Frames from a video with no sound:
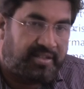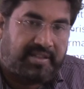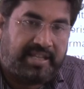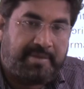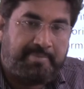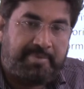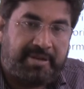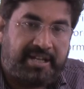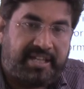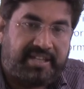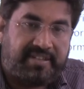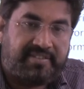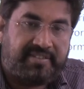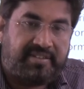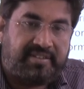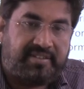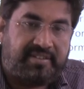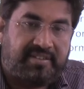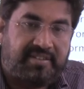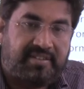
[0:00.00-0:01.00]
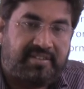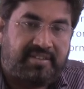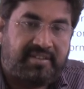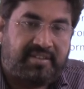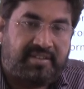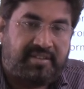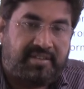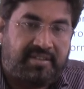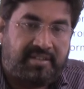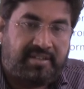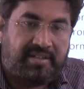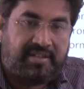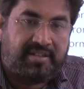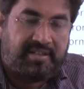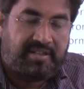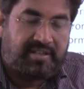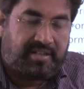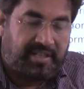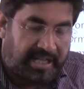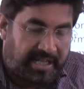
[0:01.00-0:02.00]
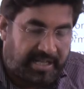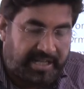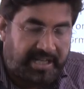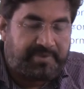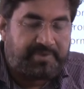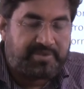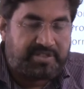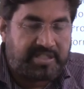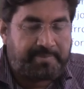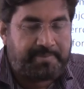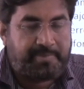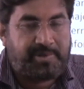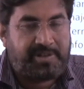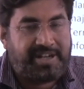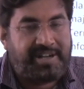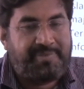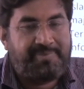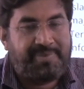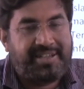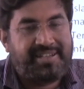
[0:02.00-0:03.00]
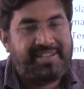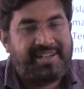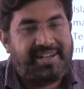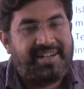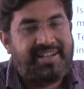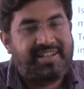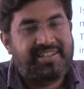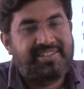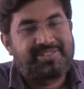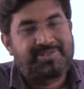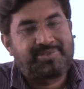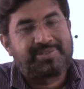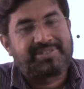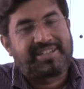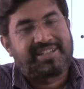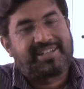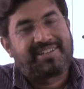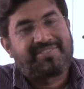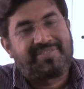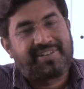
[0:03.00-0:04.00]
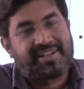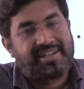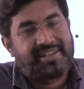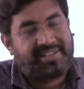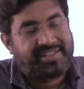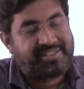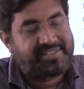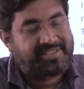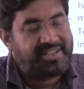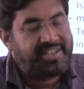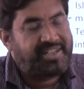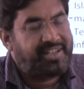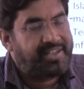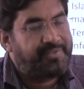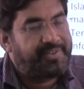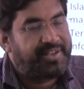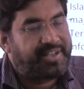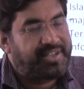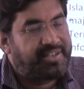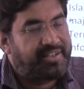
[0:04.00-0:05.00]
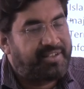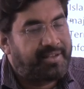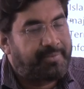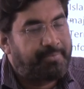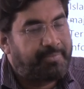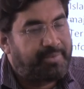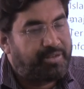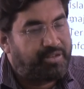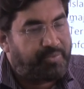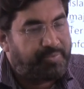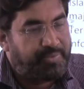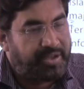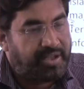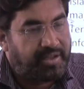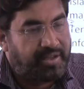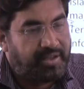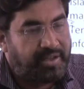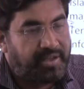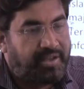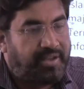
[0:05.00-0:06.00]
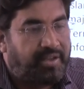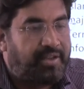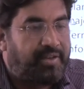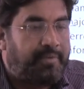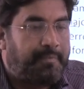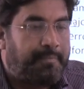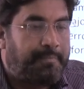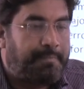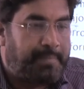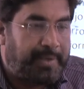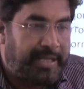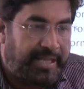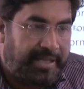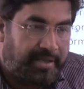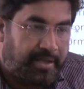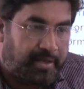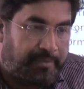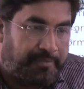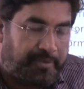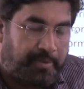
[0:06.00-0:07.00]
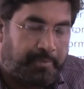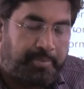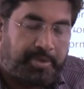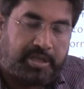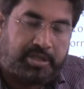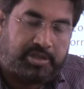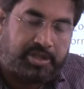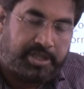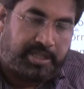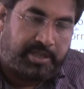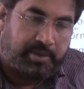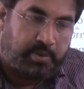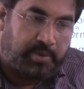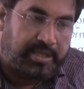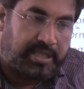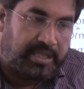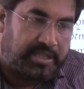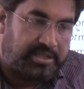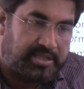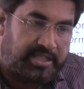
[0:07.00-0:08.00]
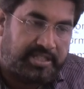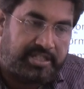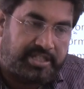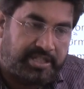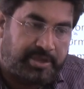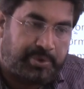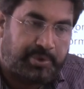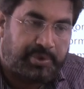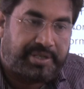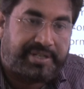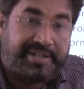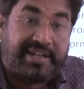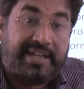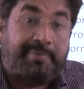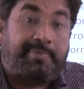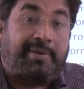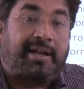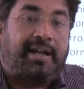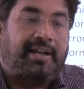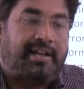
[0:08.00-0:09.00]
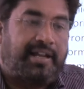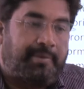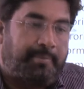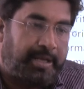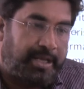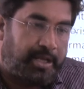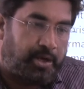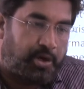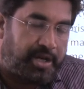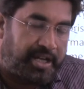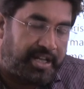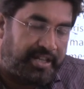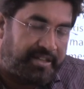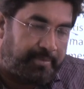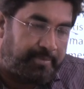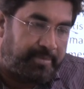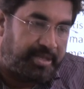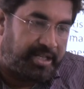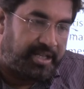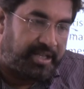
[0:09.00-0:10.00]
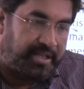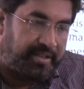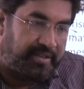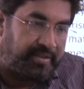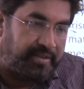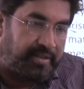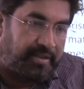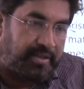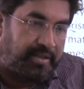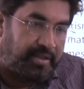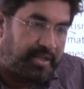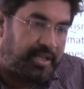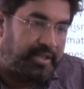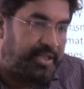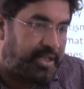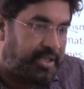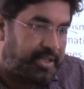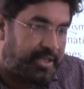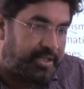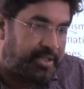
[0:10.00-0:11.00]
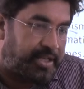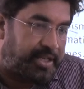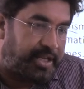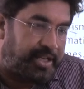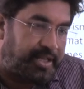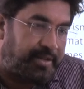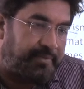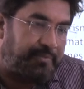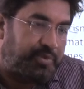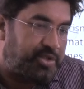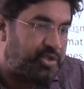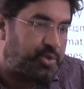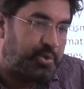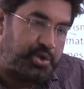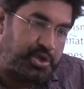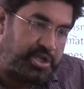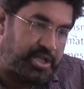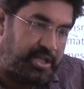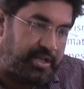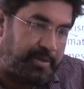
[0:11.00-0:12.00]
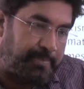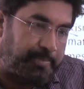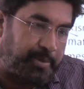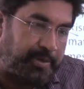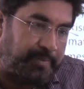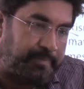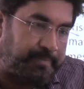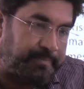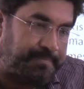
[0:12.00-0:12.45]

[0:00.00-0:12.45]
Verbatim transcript: Nahi padha hai kisi ne? And it was supported by the Indians to a significant extent, where the number of the players from the scheduled caste and scheduled tribe and the minority communities in the Indian cricket team was questioned upon.